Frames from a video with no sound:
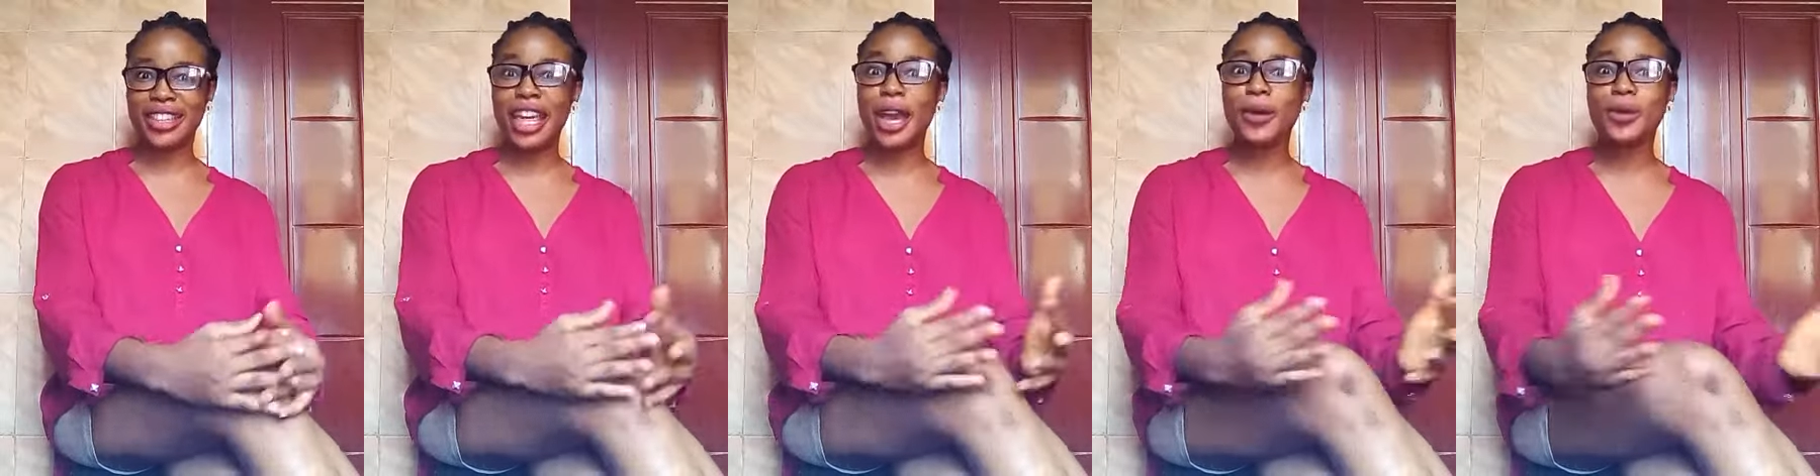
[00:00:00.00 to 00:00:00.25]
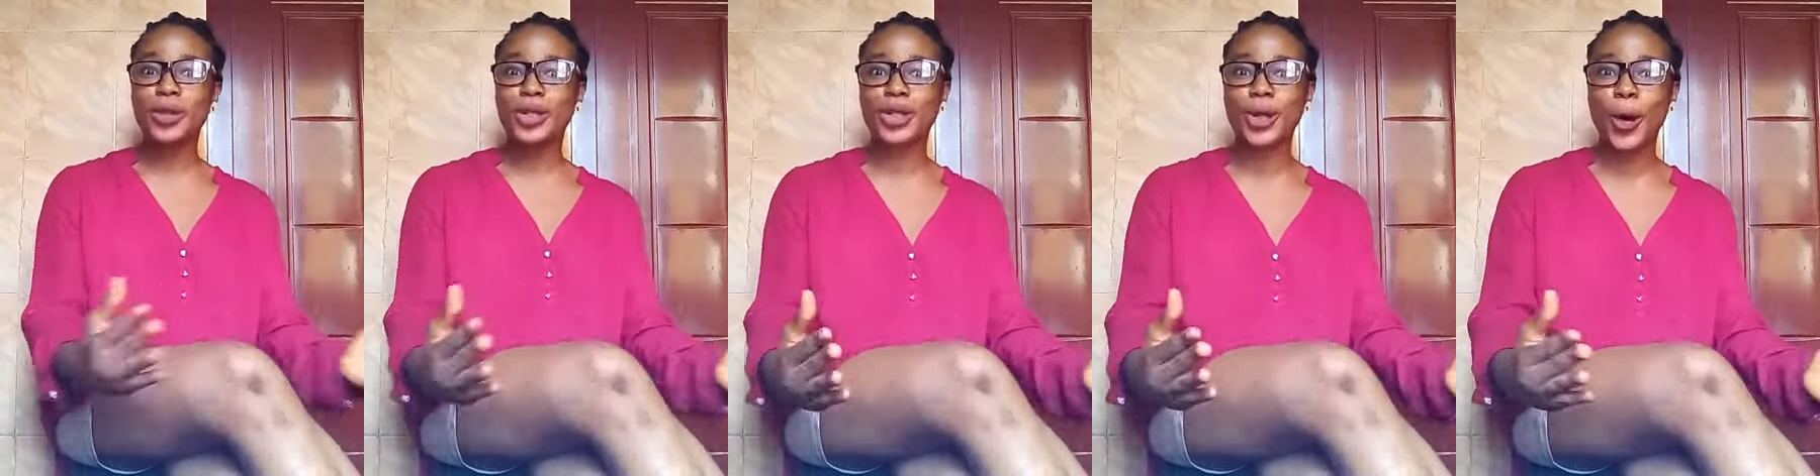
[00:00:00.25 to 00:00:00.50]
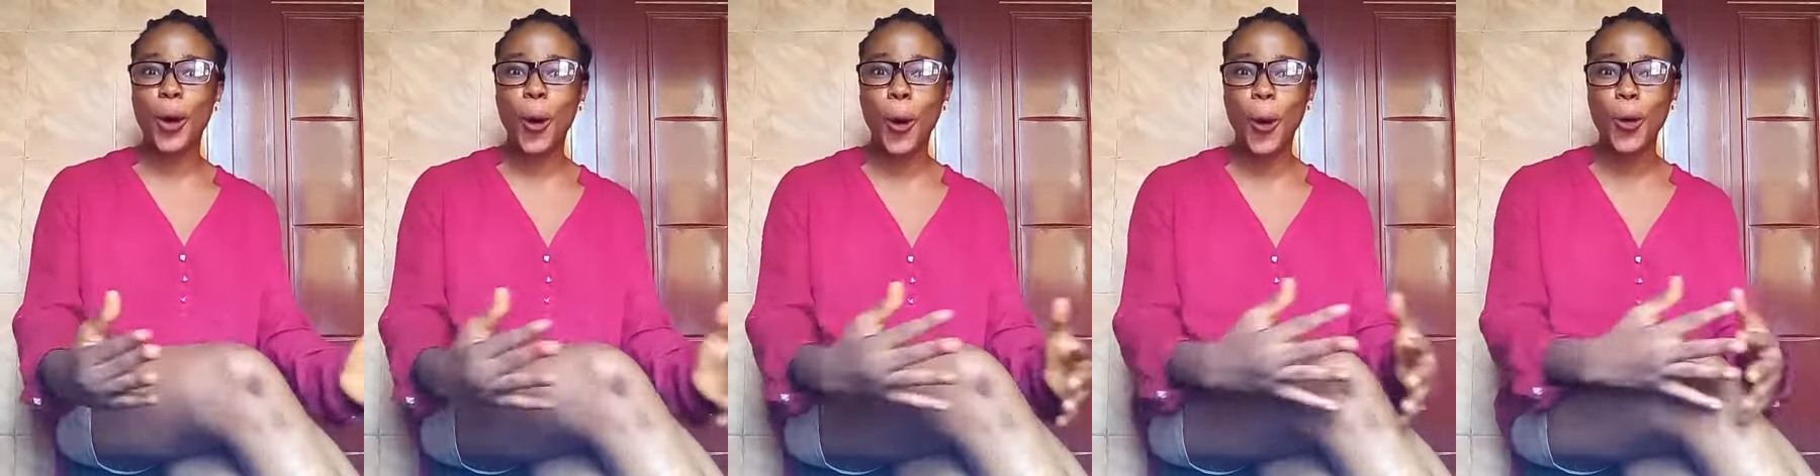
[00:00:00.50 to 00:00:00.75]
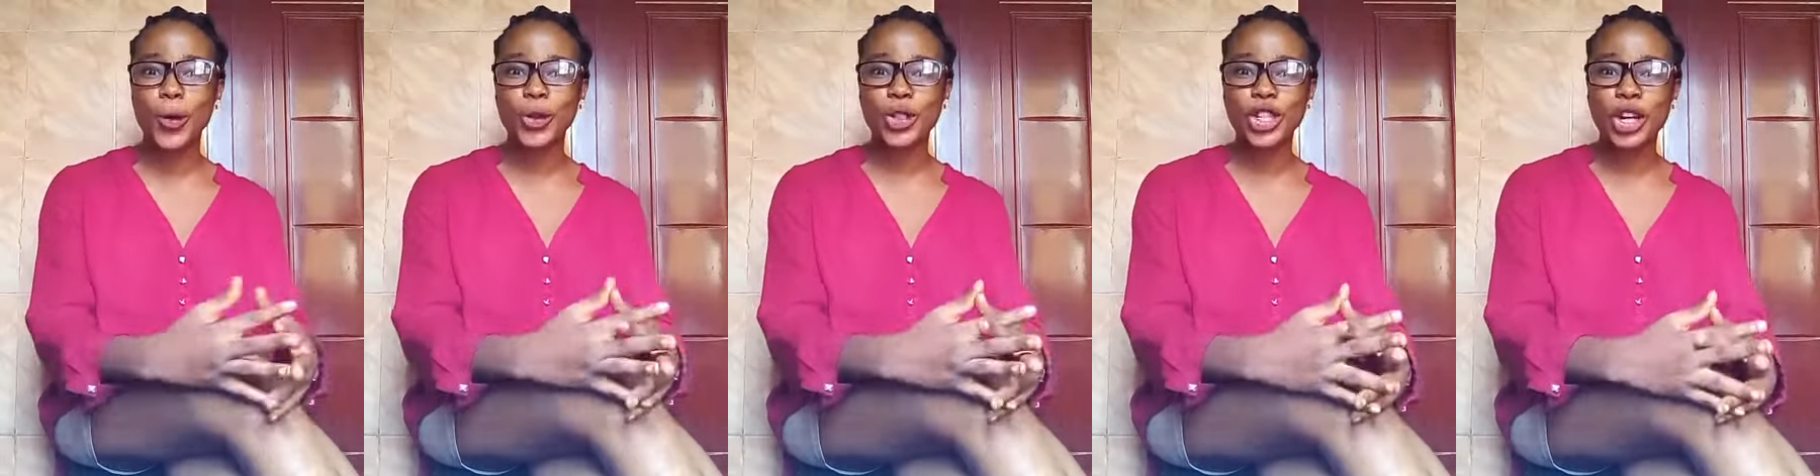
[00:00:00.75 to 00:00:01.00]
There was
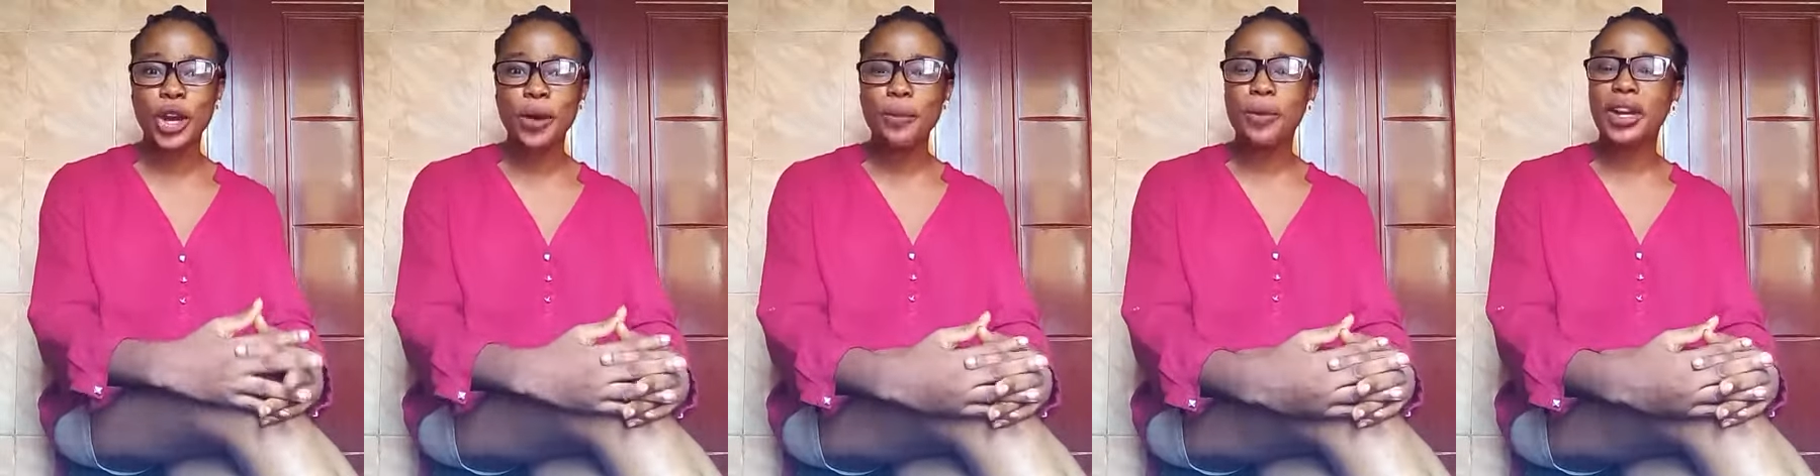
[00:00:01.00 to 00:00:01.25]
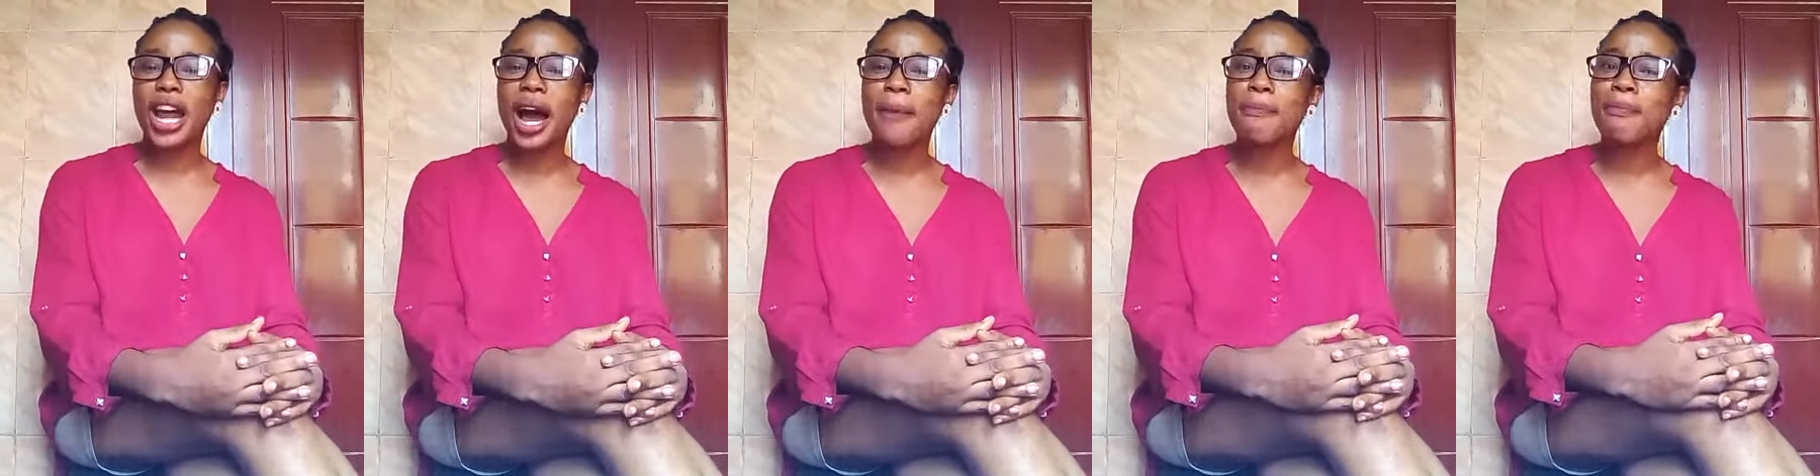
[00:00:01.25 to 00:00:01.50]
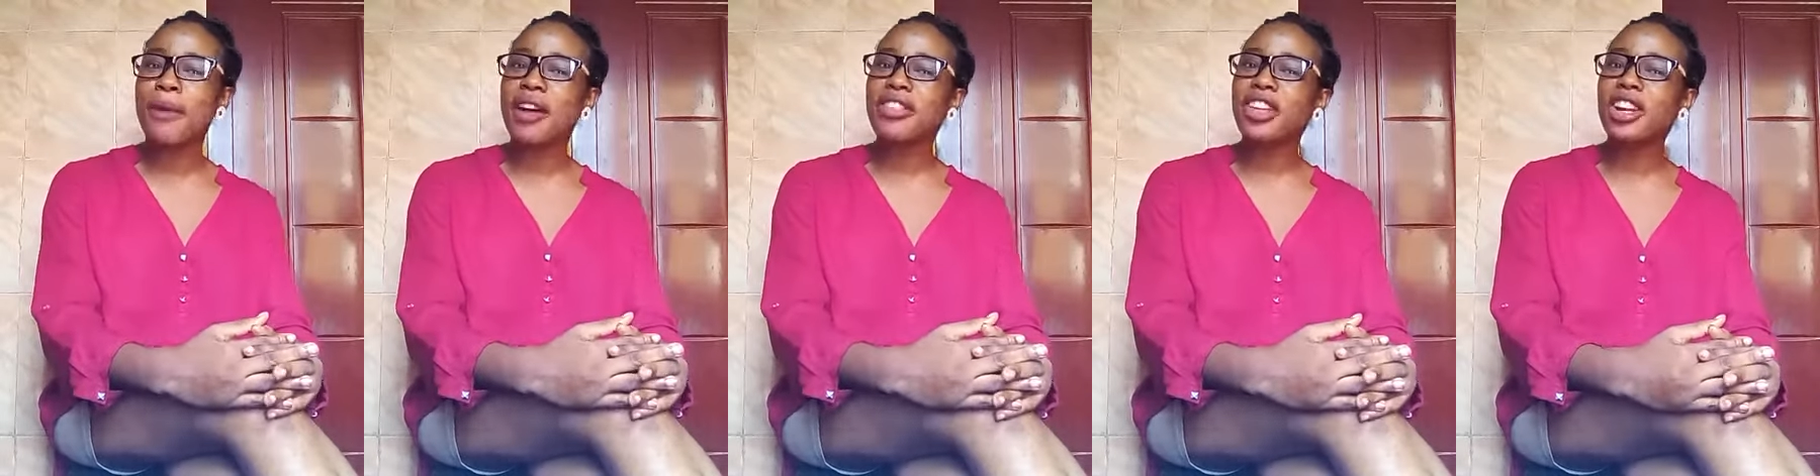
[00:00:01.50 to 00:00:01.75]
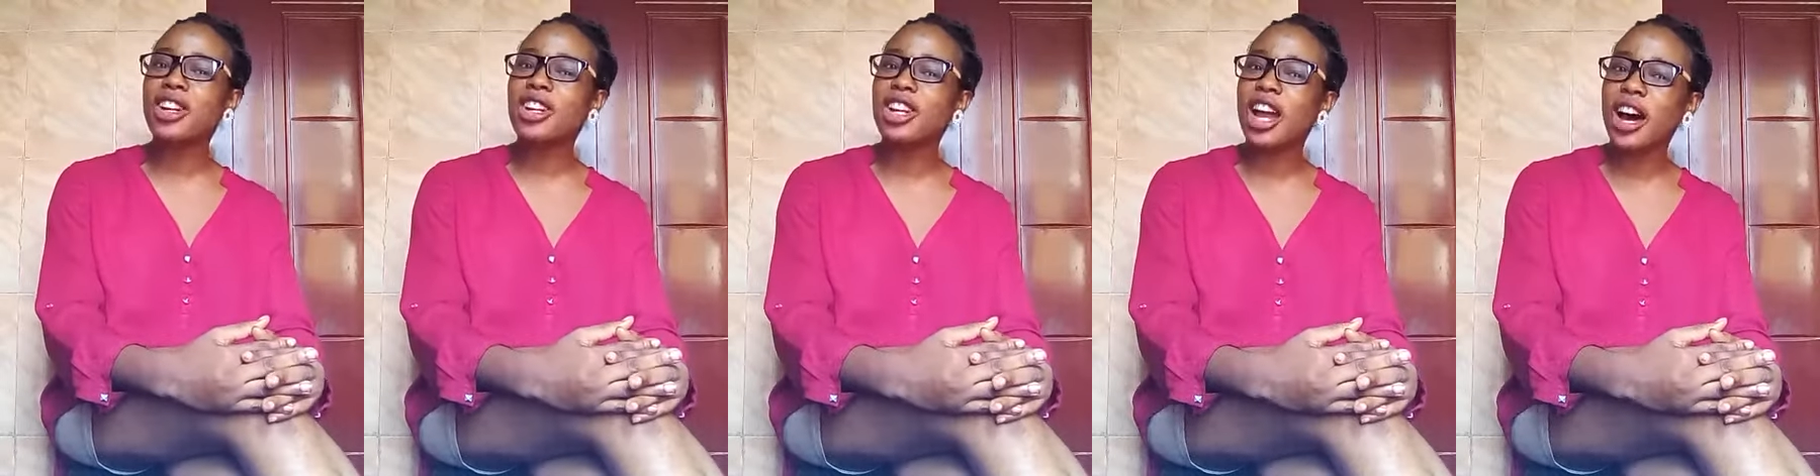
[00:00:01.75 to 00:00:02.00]
cold, but her
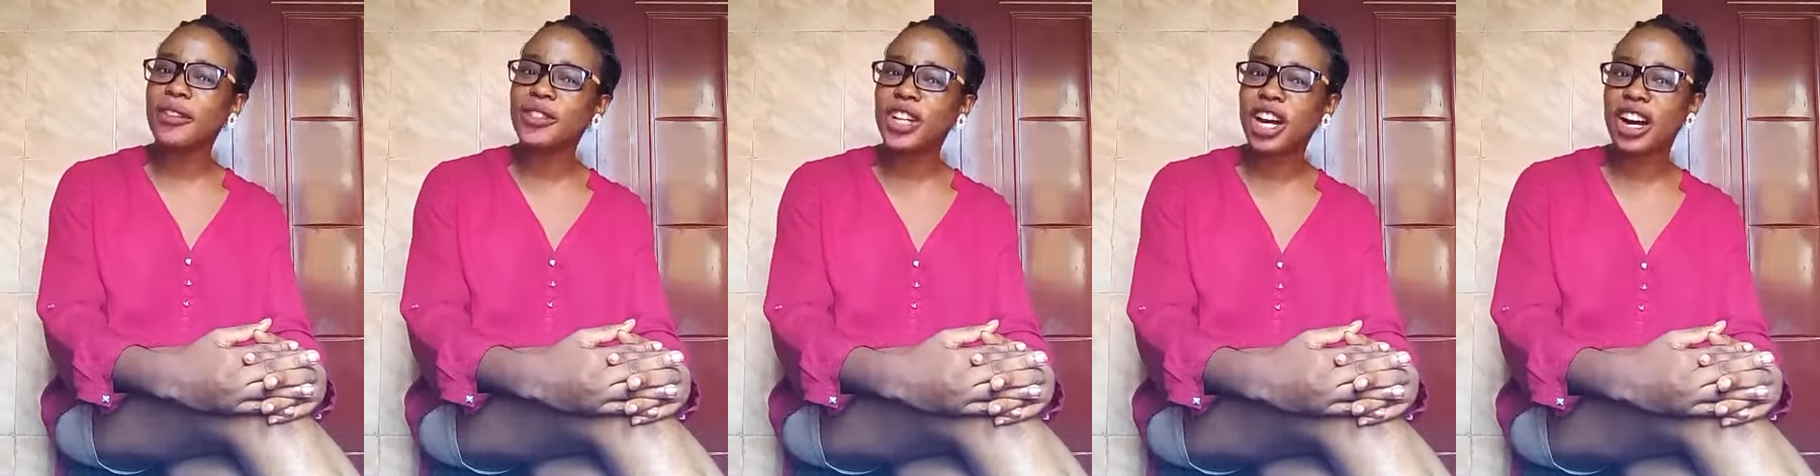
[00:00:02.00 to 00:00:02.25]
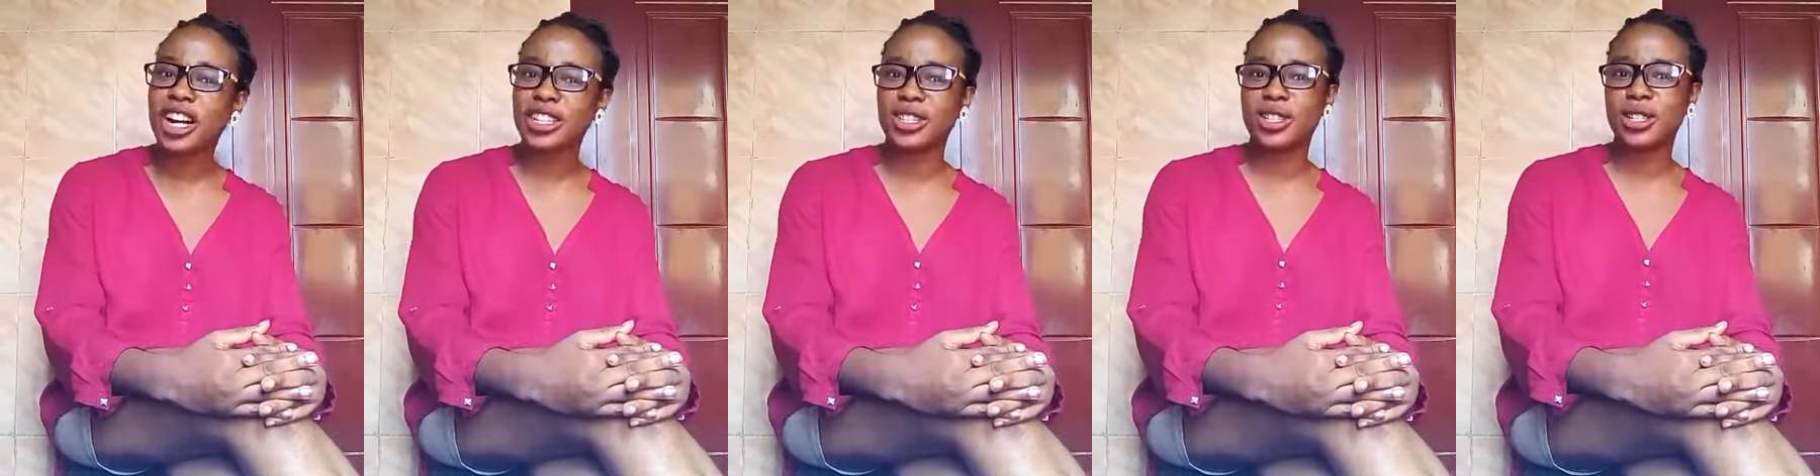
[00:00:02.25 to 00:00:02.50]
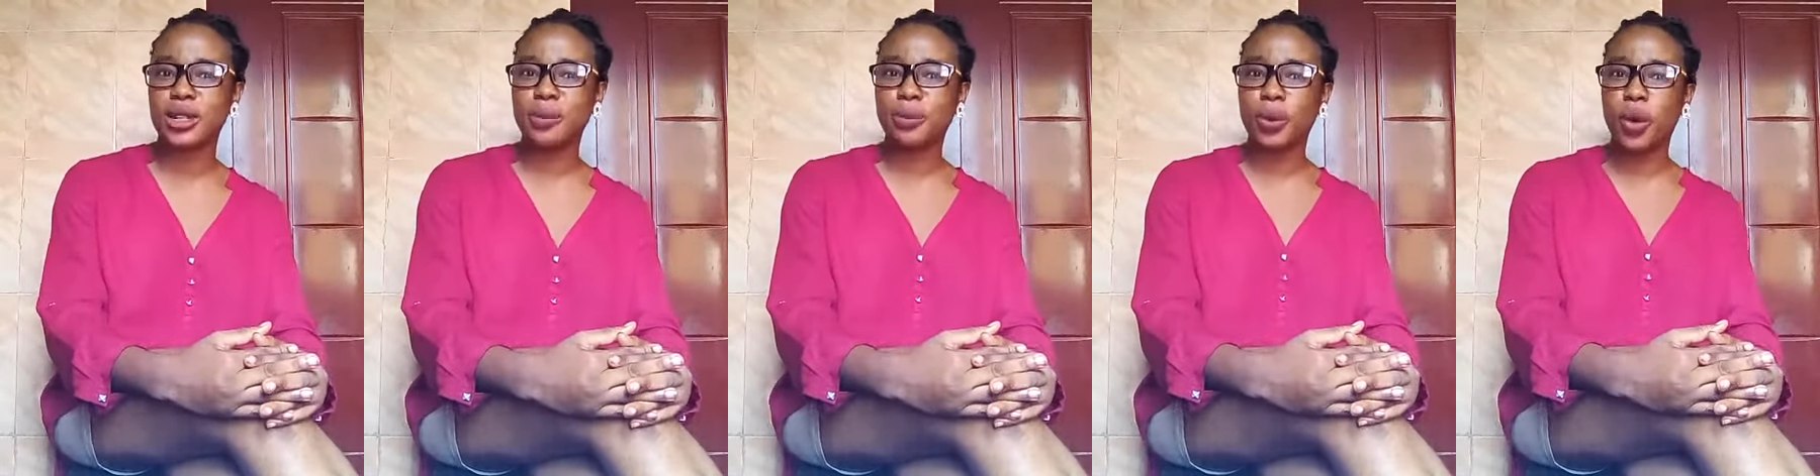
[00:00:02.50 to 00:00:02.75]
mother loved her to